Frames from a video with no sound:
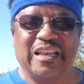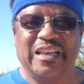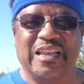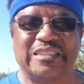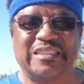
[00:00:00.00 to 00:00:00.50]

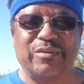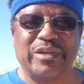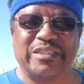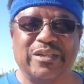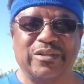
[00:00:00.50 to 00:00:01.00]
Let's see
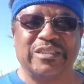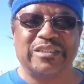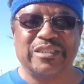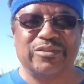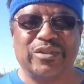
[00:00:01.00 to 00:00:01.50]
what he told the
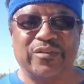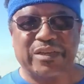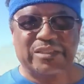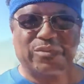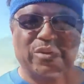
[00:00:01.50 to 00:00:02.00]
children of
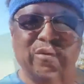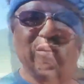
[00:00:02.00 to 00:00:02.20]
Israel.